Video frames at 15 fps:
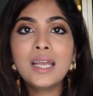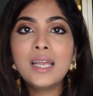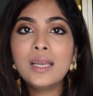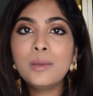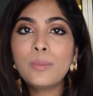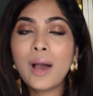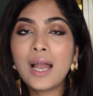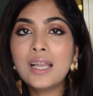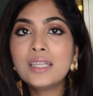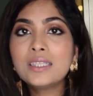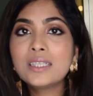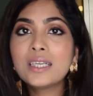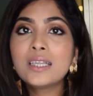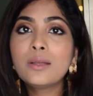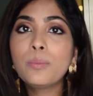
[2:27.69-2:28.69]
in
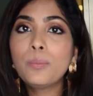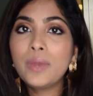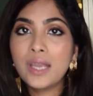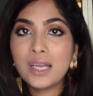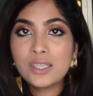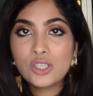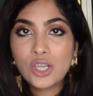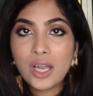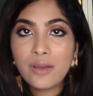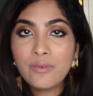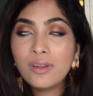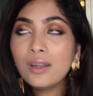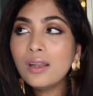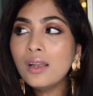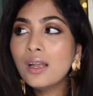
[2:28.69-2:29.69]
balancing the pH
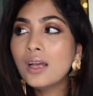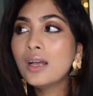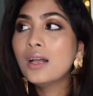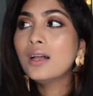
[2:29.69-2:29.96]
level.